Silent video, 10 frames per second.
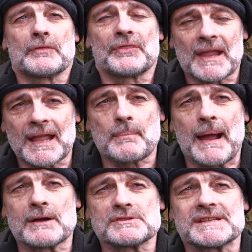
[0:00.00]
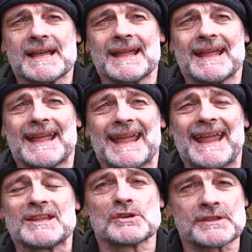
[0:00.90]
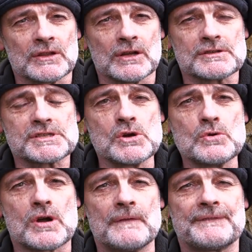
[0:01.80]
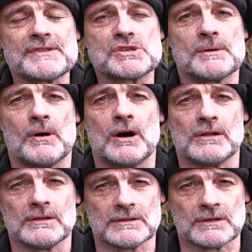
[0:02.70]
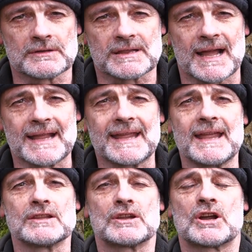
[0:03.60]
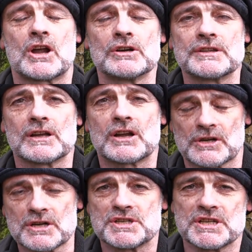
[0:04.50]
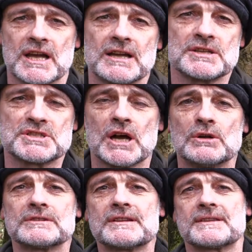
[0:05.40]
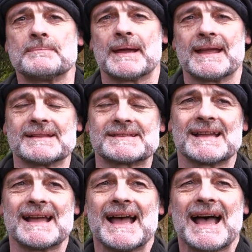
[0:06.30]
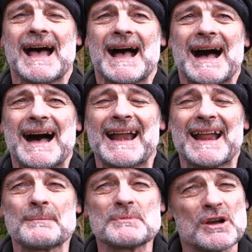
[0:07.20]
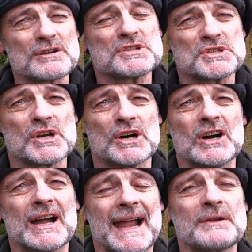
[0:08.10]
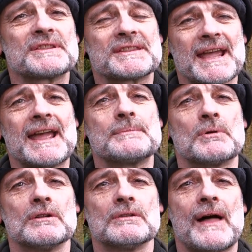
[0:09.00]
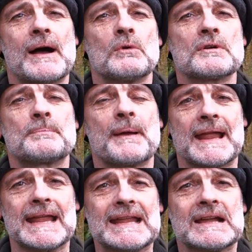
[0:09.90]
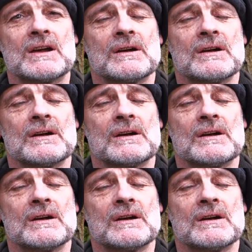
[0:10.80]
Thing about it, it doesn't look too comfortable, looks like it could crush your shoulders a bit. And I'm not sure how stable that would be